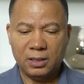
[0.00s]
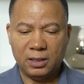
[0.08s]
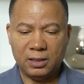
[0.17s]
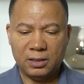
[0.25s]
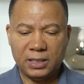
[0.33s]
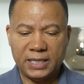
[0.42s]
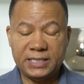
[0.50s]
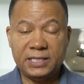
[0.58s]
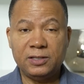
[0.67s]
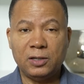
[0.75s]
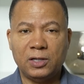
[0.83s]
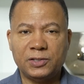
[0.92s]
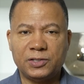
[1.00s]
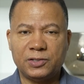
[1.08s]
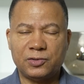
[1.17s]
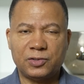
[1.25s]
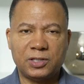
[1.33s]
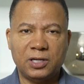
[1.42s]
I did the all
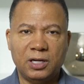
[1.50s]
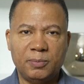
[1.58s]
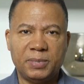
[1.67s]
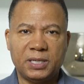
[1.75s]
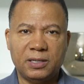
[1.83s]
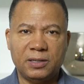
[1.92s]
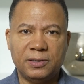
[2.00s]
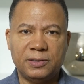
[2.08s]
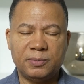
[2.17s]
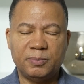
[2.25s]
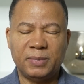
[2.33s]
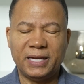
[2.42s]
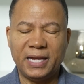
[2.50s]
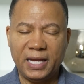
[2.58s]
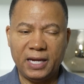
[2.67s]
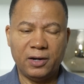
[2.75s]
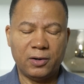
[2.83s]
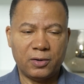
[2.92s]
scissors cut because my
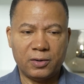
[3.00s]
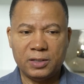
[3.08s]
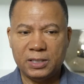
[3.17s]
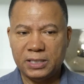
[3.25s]
hair